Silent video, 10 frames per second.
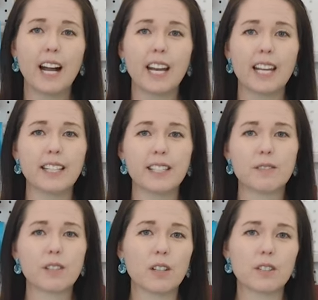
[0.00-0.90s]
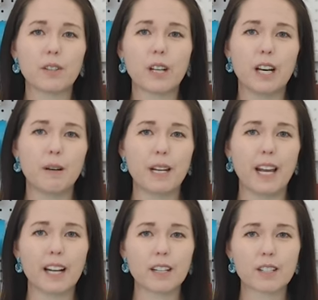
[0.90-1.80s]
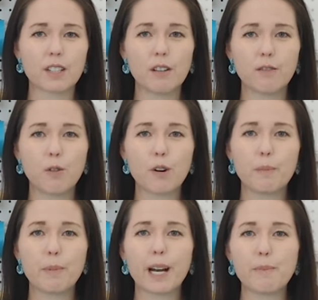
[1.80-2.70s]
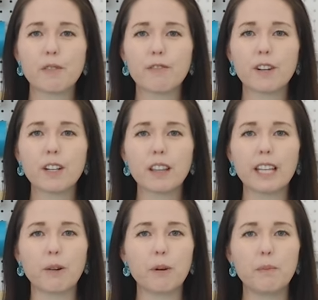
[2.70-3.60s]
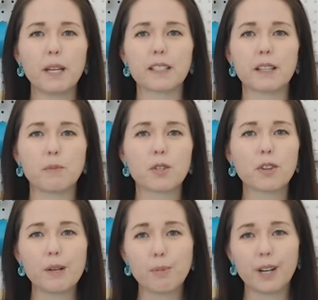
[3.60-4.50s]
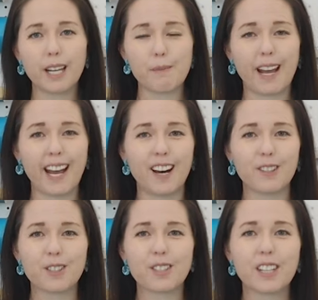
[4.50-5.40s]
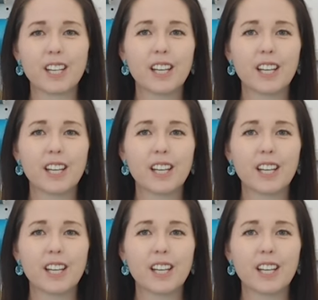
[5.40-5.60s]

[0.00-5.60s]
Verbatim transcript: Adhesives also come in aerosol form, but I prefer a liquid because I'm screen printing in my house.